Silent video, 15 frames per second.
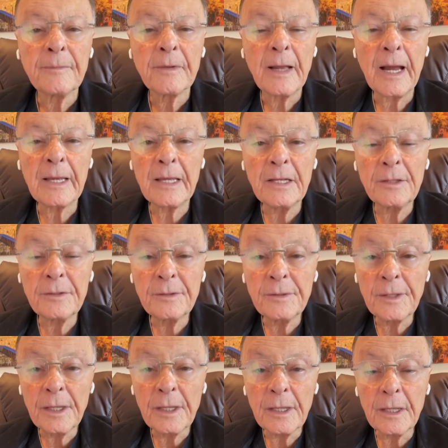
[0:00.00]
That
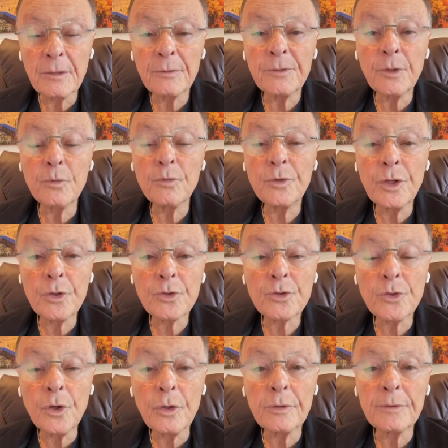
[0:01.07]
field has
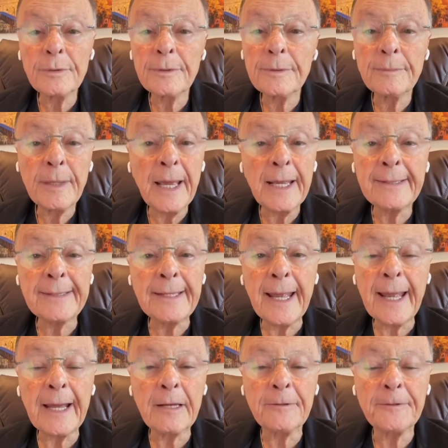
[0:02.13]
an eternal
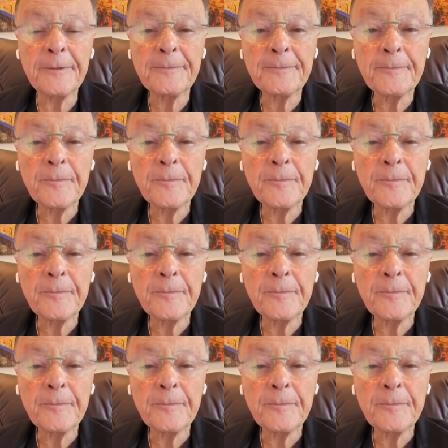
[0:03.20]
treasure.